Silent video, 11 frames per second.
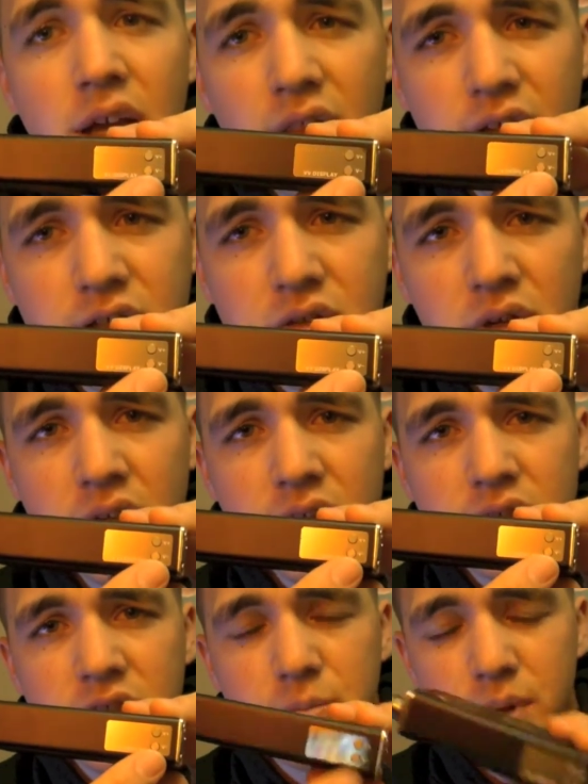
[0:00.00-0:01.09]
This screen is
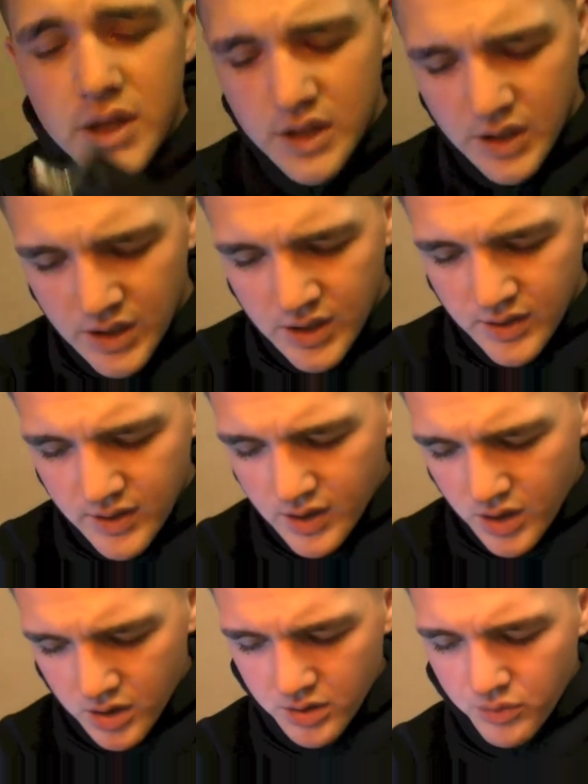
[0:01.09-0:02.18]
displayed in the
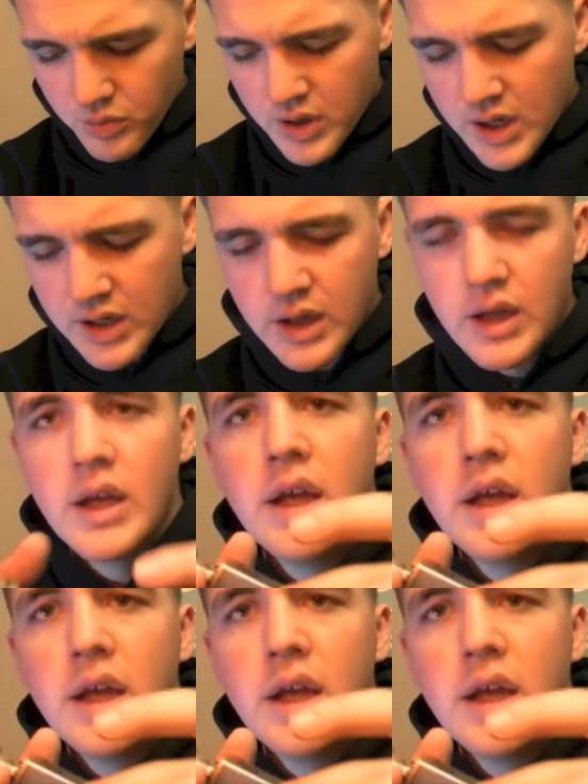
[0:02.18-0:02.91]
color red,